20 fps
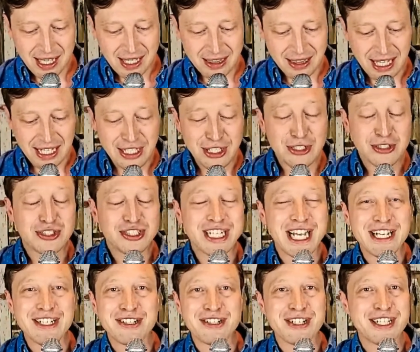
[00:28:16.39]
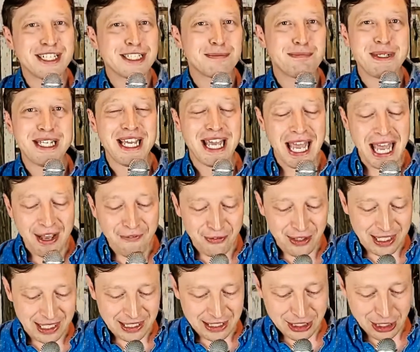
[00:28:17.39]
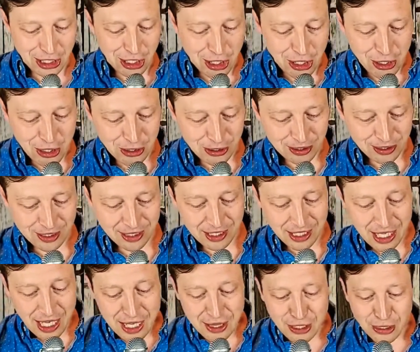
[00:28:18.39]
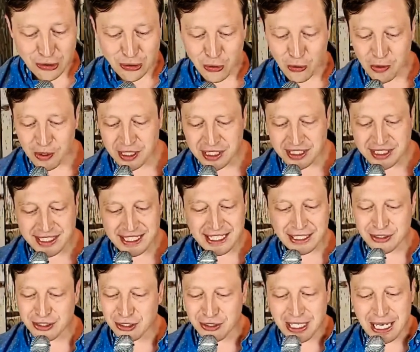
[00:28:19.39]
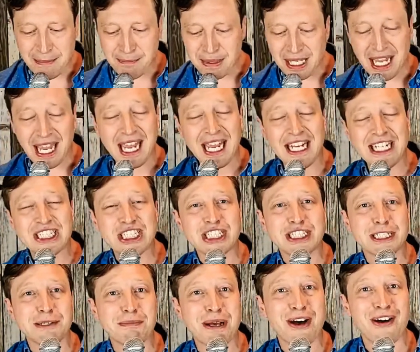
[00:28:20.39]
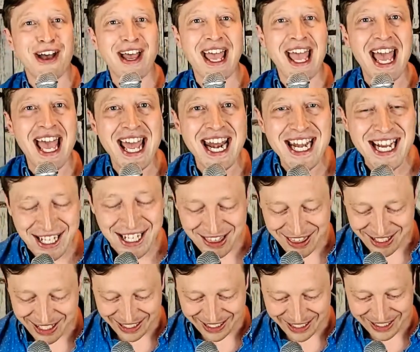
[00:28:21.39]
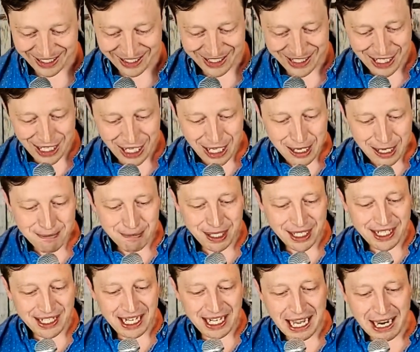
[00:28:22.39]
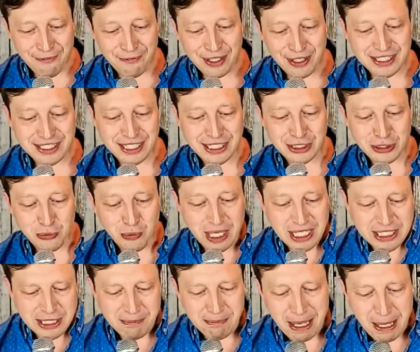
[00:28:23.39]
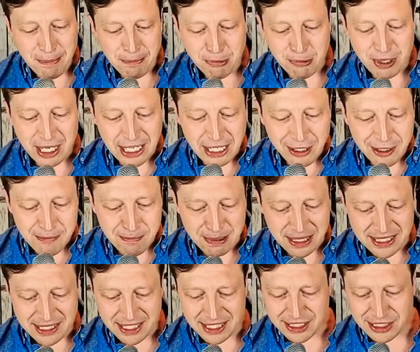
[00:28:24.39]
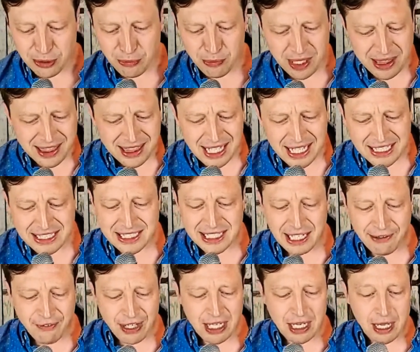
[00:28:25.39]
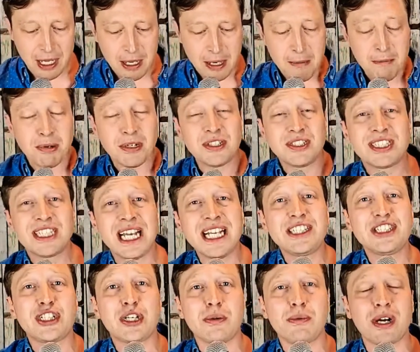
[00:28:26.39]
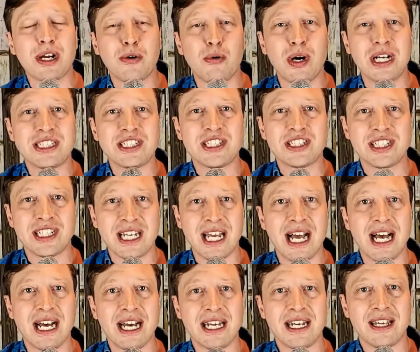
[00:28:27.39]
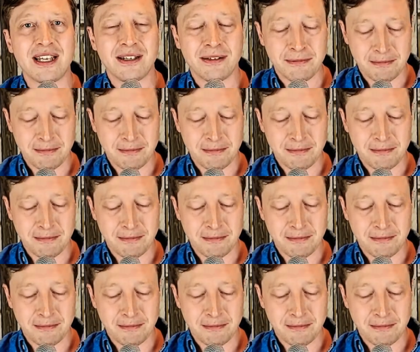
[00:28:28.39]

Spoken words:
Let your gentleness be evident to all. The Lord is near. Do not be anxious about anything, but in every situation, by prayer and petition with thanksgiving, present your requests to God.